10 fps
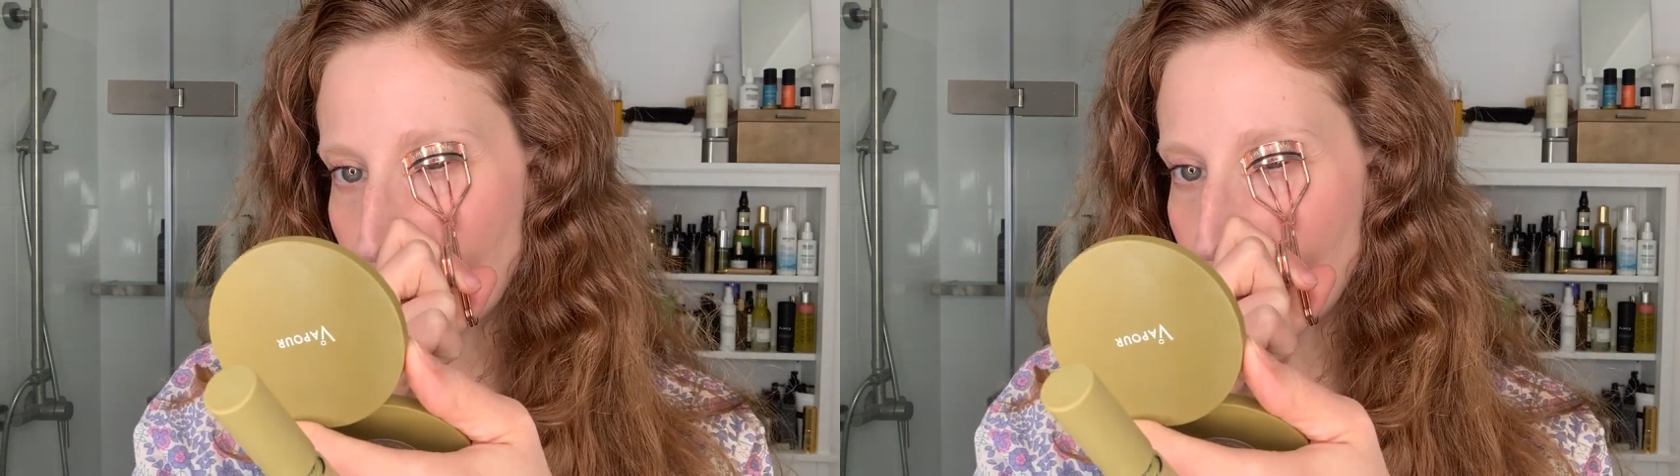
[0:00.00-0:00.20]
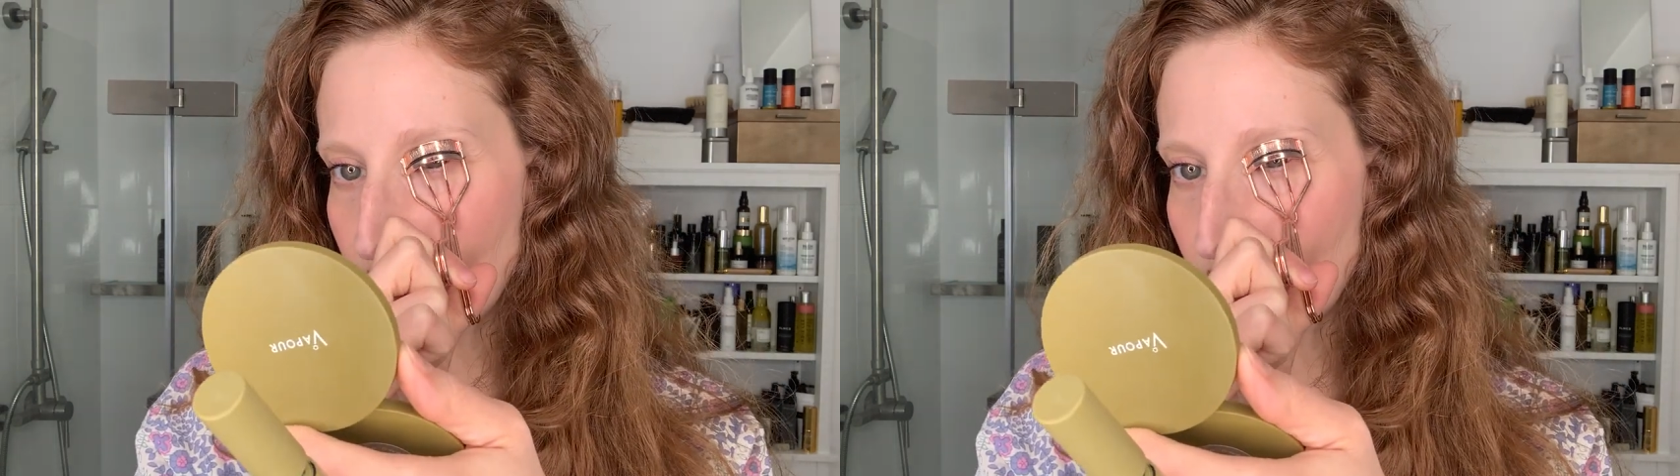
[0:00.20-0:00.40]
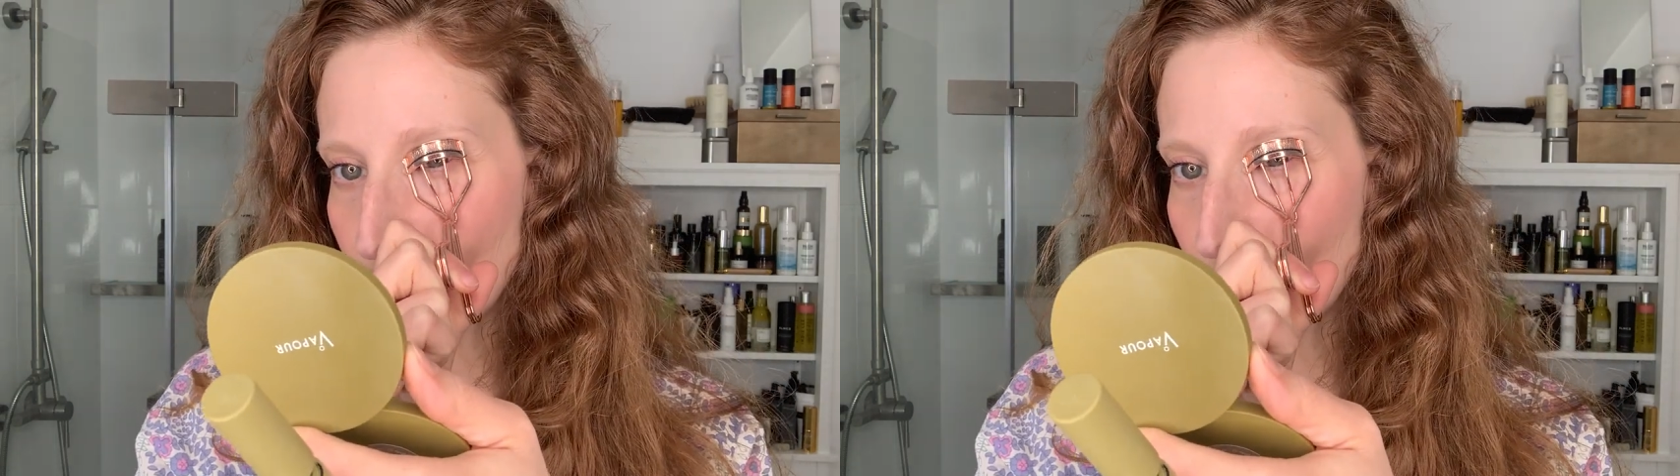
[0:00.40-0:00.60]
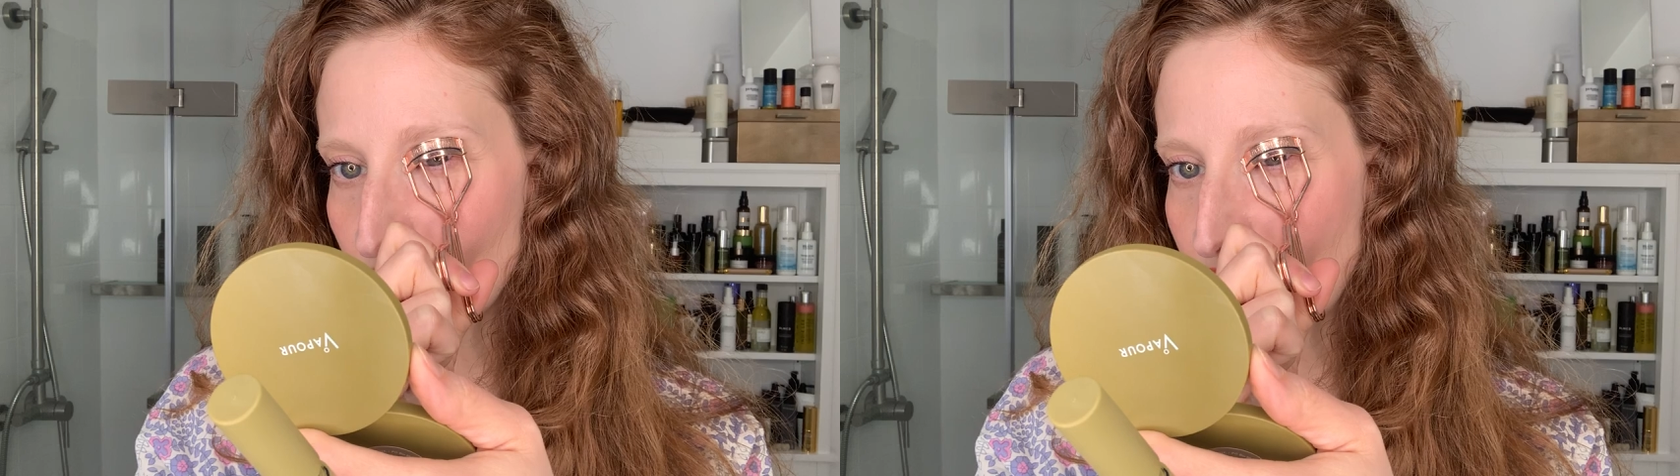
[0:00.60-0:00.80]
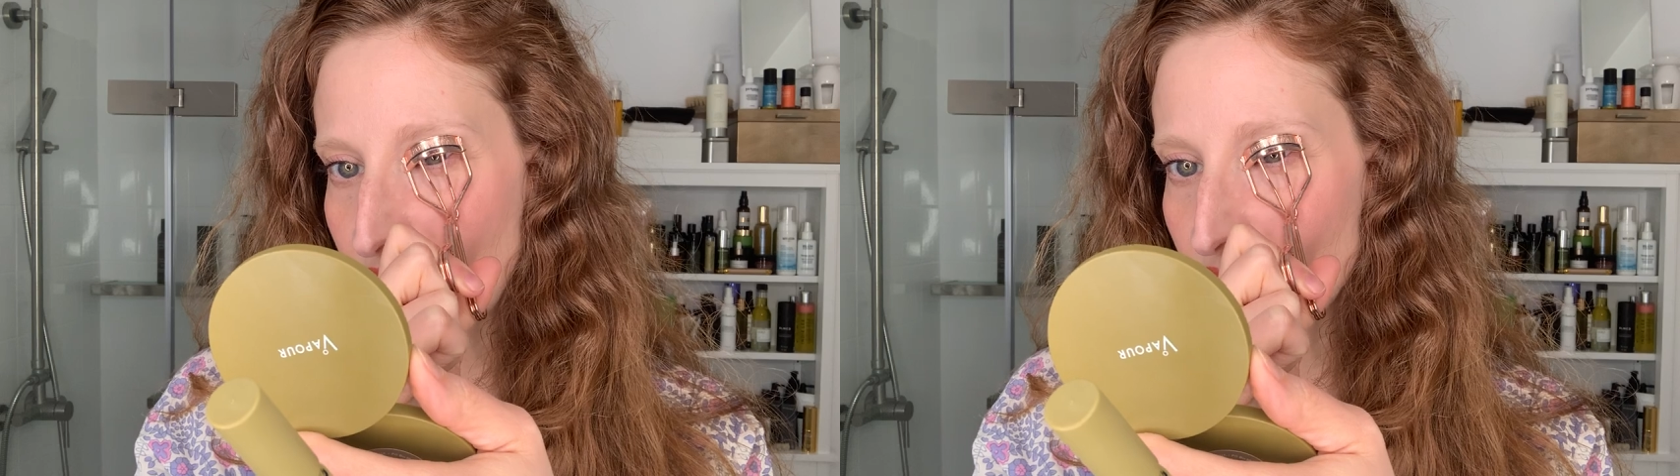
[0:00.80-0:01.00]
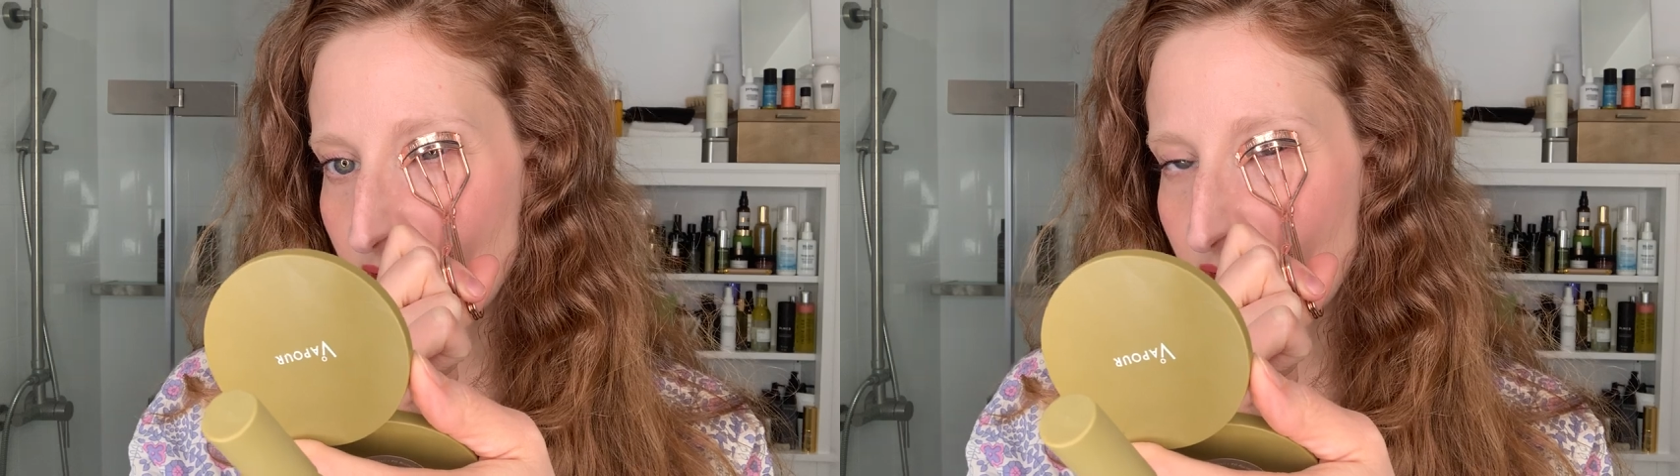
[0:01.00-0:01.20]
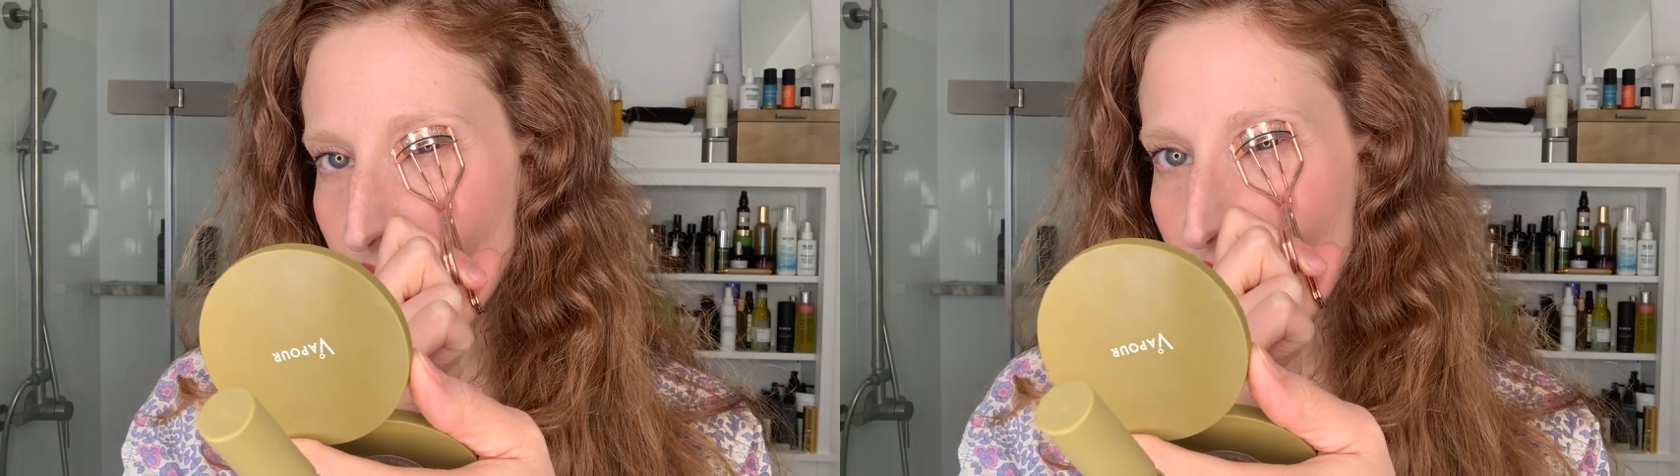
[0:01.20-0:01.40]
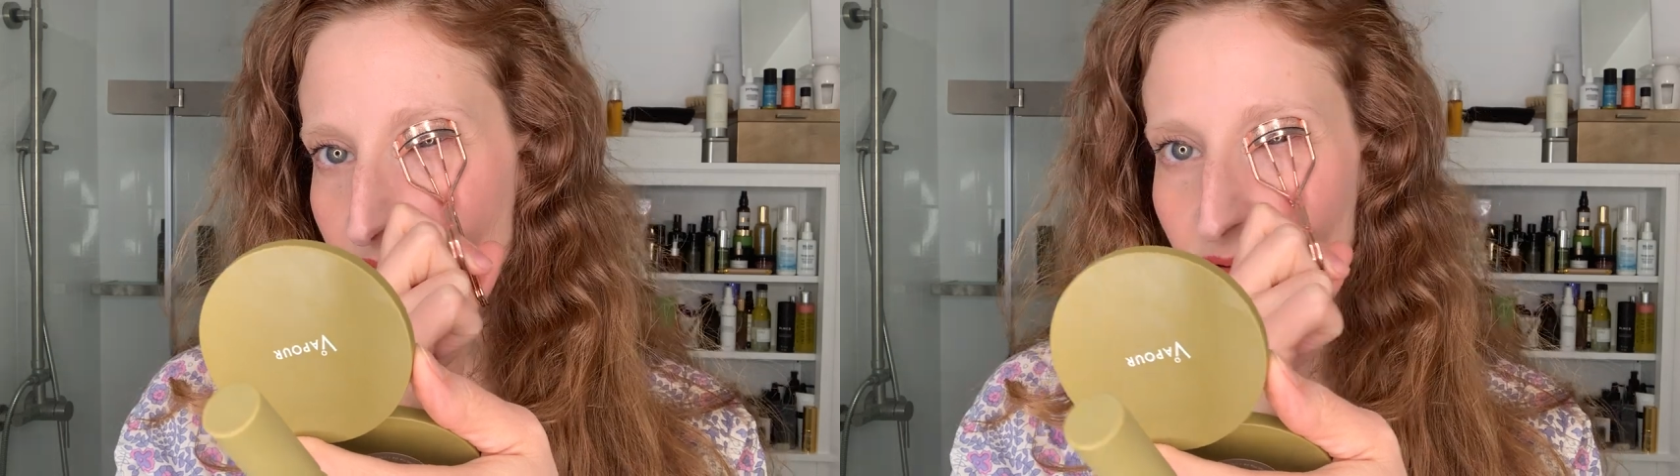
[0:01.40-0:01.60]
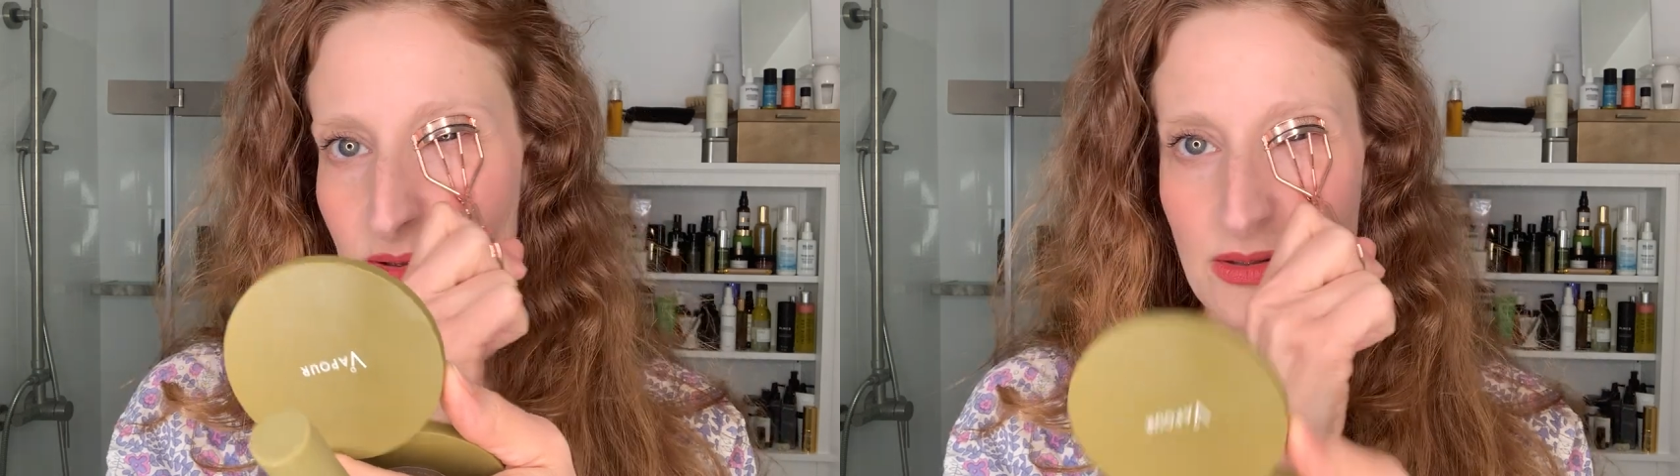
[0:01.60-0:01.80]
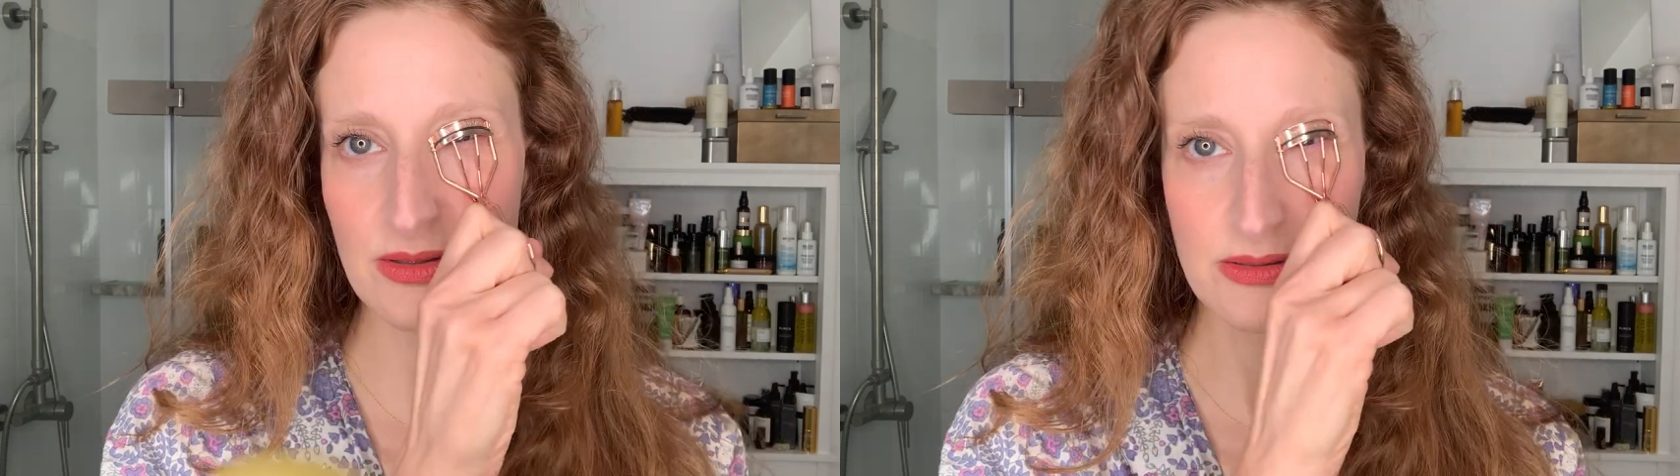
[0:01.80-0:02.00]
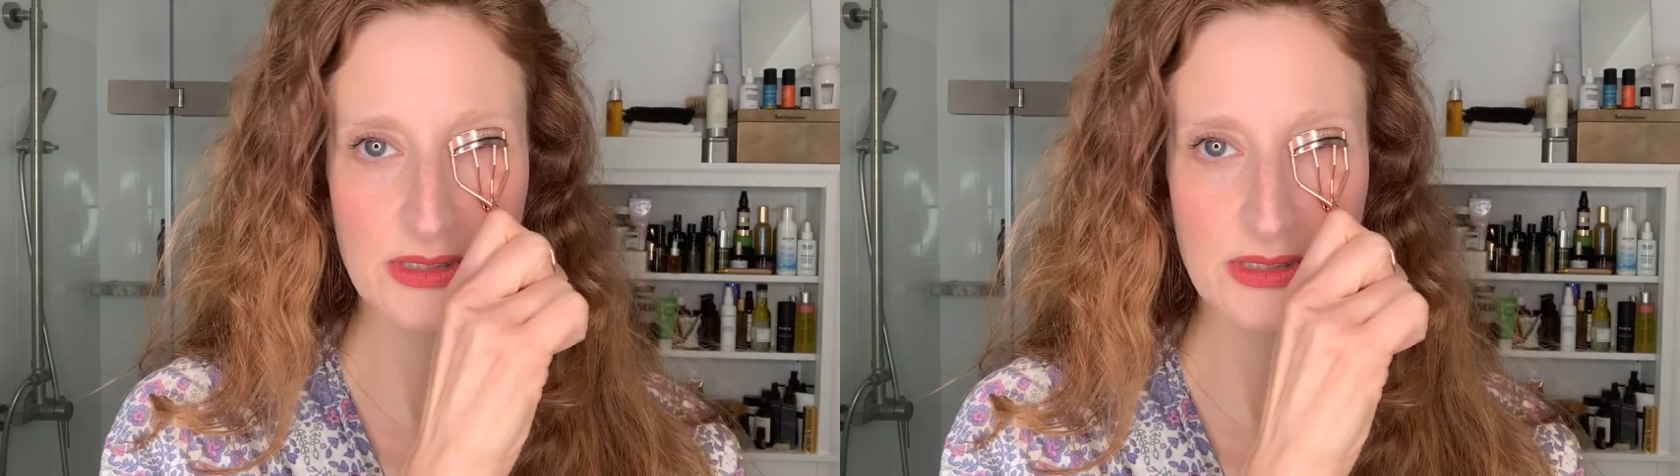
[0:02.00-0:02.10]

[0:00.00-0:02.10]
Then pull out and angle,